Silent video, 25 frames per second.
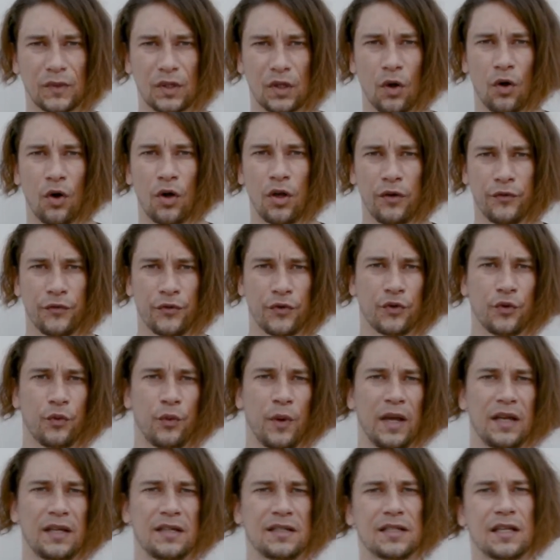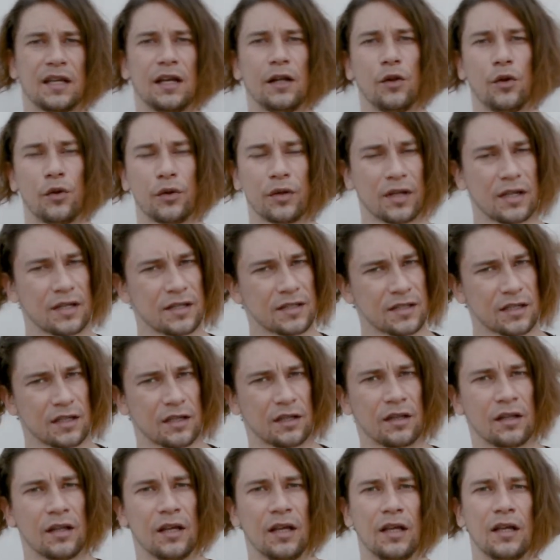Or if you wait there longer,
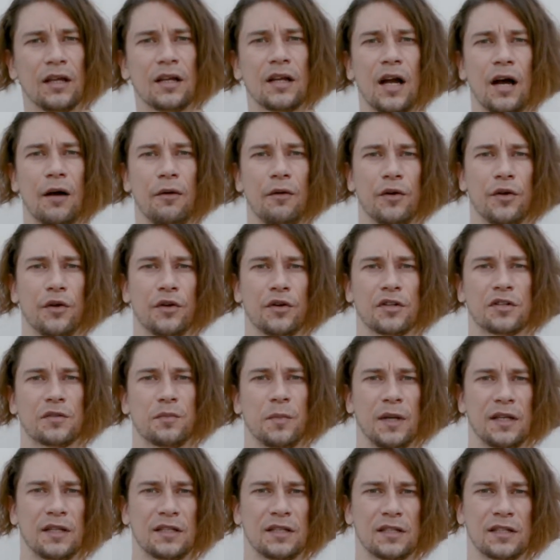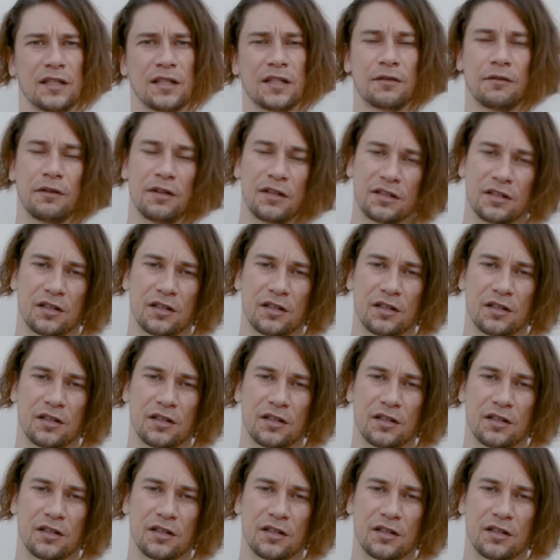they'll cover your expenses as well.